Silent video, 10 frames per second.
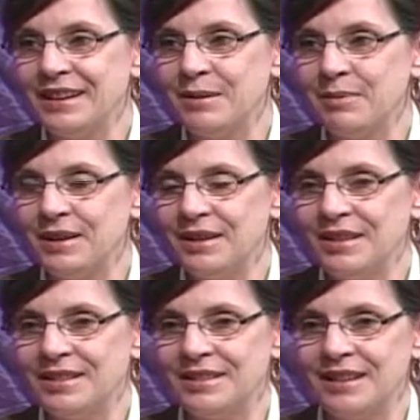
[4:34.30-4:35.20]

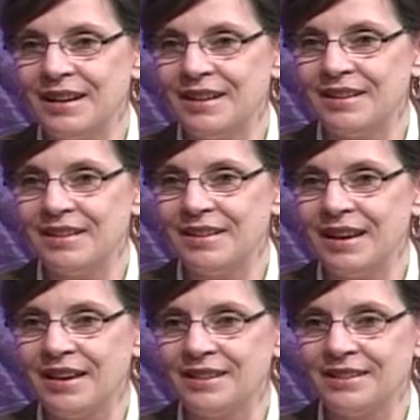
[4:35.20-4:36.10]
because
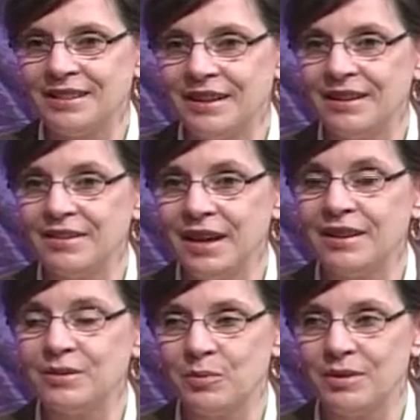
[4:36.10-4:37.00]
that
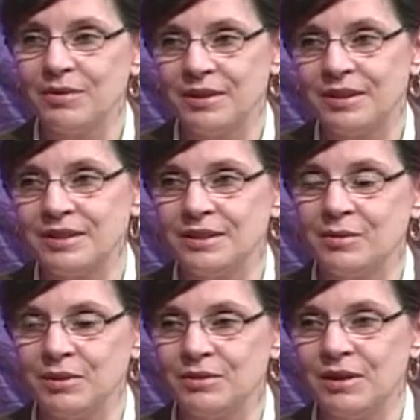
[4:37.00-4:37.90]
is one of the things that
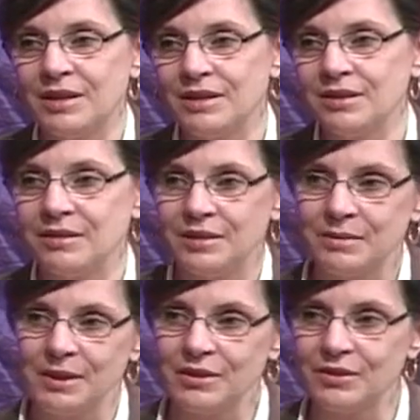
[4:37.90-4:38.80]
we try to do, is
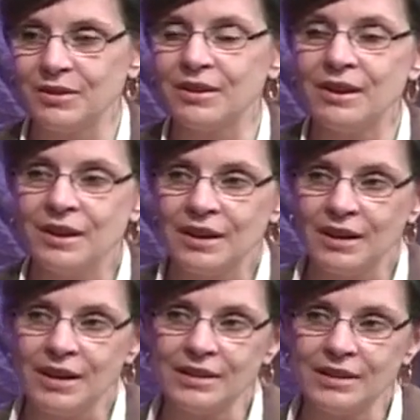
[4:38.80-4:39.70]
make sure
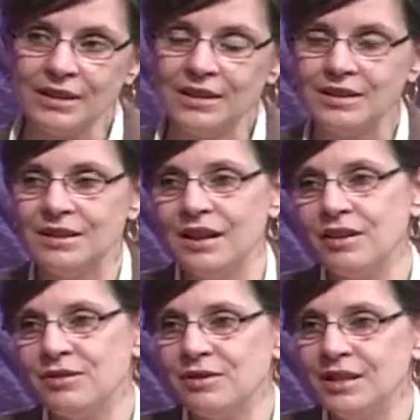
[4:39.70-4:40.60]
it's an easy
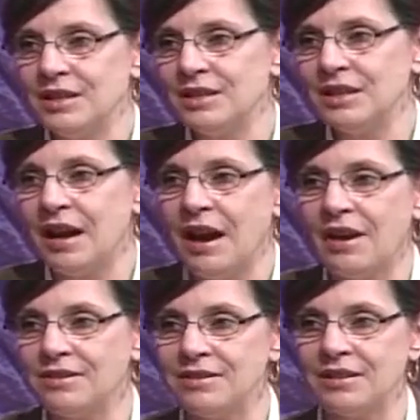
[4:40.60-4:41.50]
entry into the
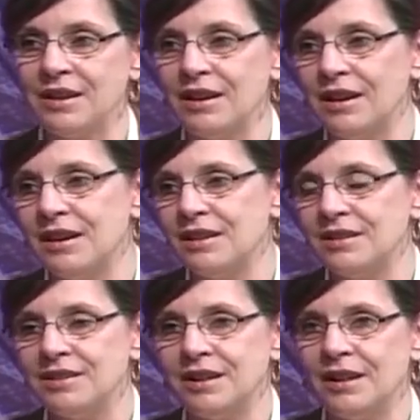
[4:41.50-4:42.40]
house
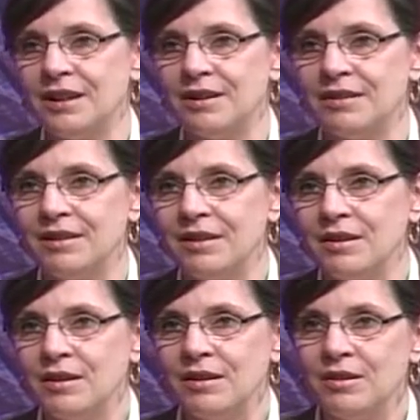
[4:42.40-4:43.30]
and
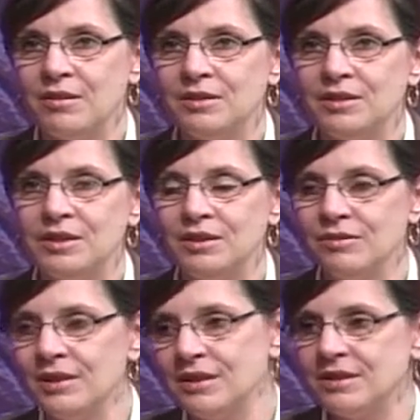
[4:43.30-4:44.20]

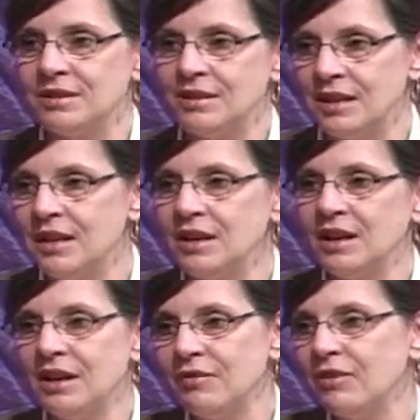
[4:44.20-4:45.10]
decrease any
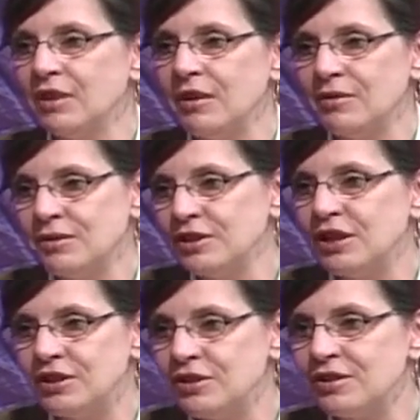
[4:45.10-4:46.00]
kind of level
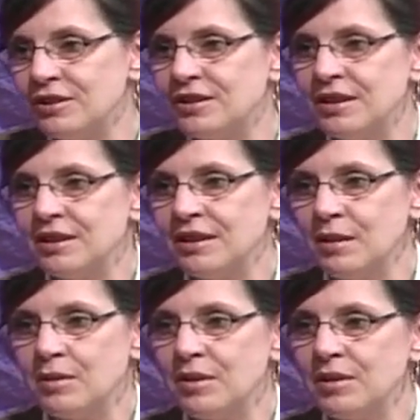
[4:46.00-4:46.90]
changes.
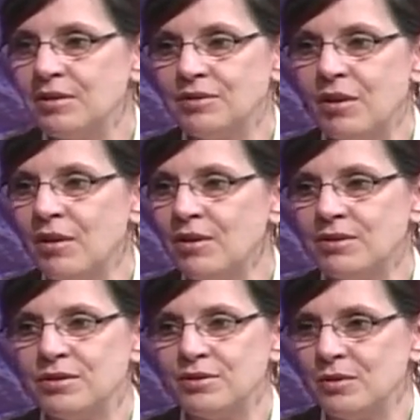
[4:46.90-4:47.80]
There's all sorts of things. And I
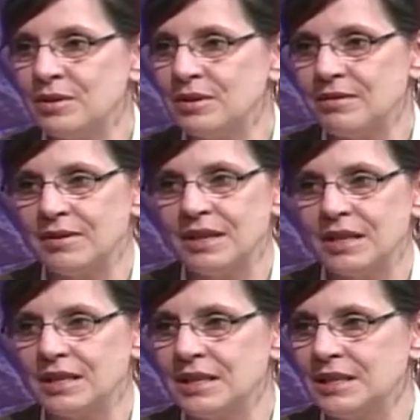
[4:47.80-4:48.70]
know just from pushing a
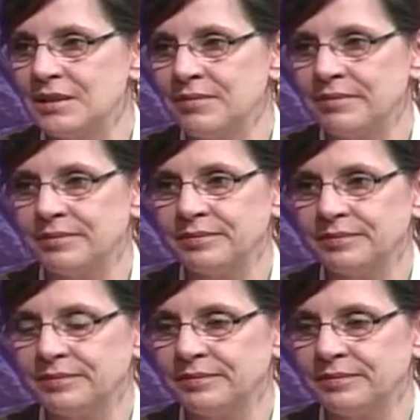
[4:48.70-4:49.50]
wheelchair that sometimes